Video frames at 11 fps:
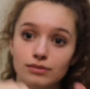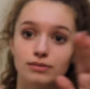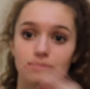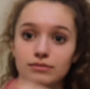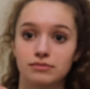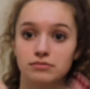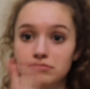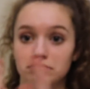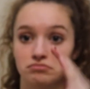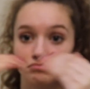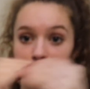
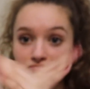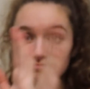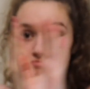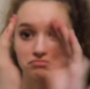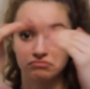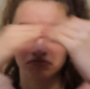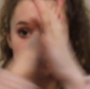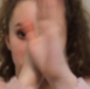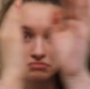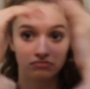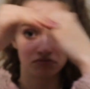
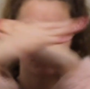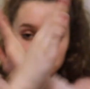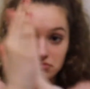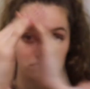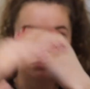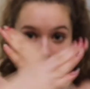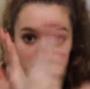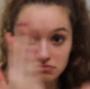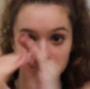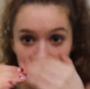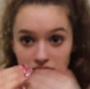(silence)